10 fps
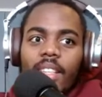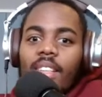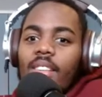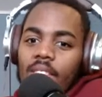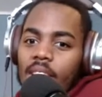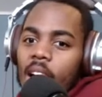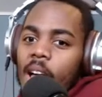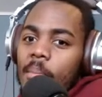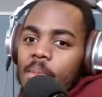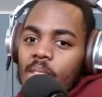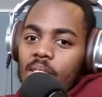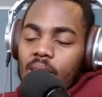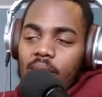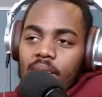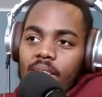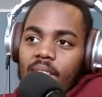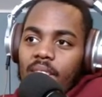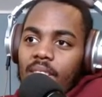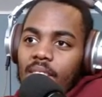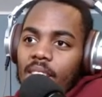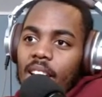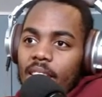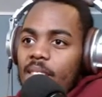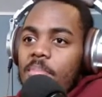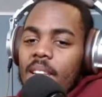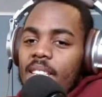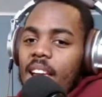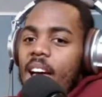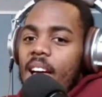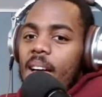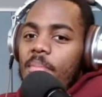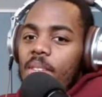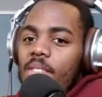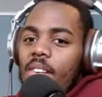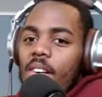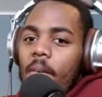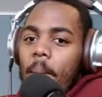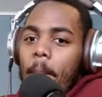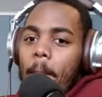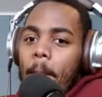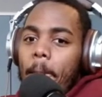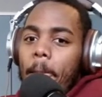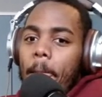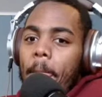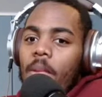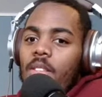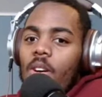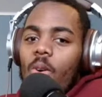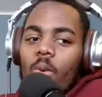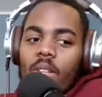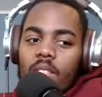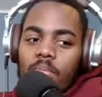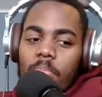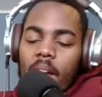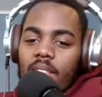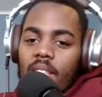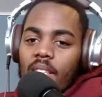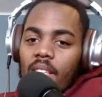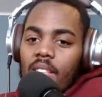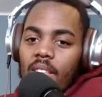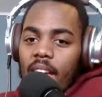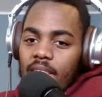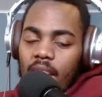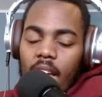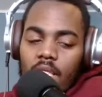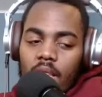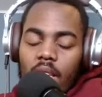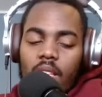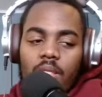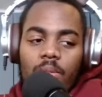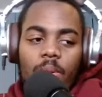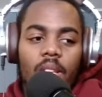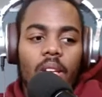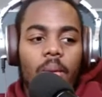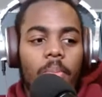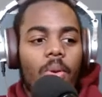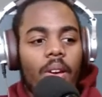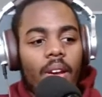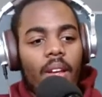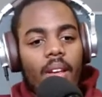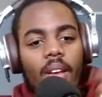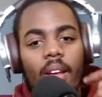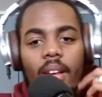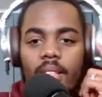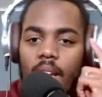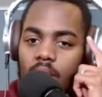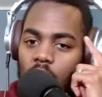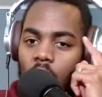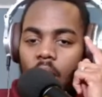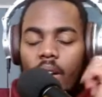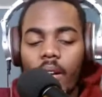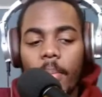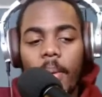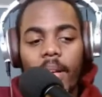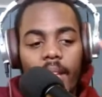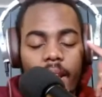your time is, you got a little bit of time. So it's basically that scheduling is really important. And as I talk about that